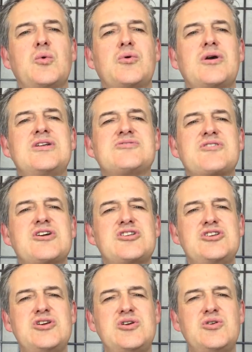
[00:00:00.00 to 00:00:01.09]
We're entering a
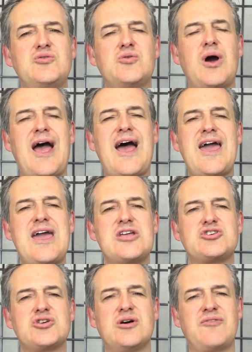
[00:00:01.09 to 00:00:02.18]
new
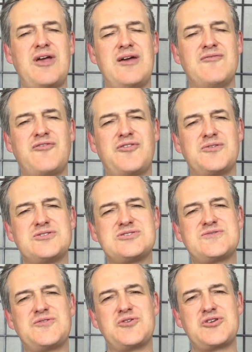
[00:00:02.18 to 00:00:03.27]
age of influence
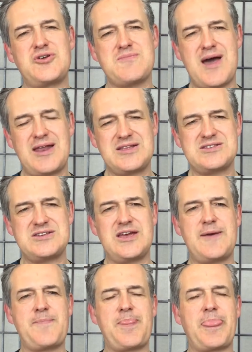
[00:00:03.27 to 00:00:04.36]
for
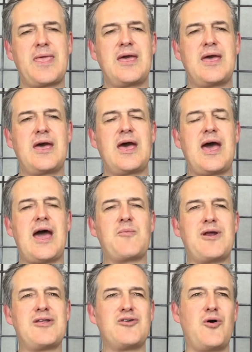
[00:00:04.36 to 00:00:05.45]
humanity. And
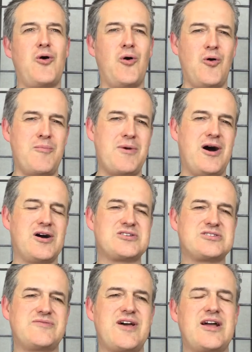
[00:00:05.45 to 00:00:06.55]
one of the
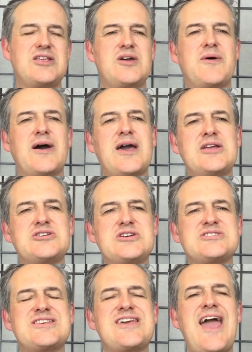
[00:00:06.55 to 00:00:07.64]
hallmarks of that new age
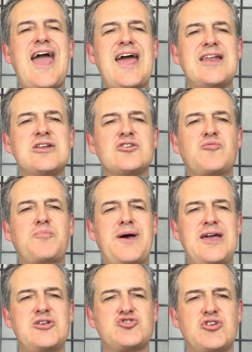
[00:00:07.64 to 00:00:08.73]
is the end of
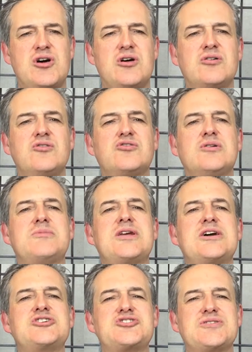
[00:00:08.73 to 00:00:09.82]
patriarchal
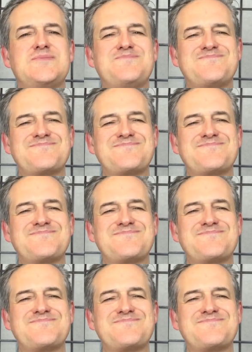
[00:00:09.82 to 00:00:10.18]
domination.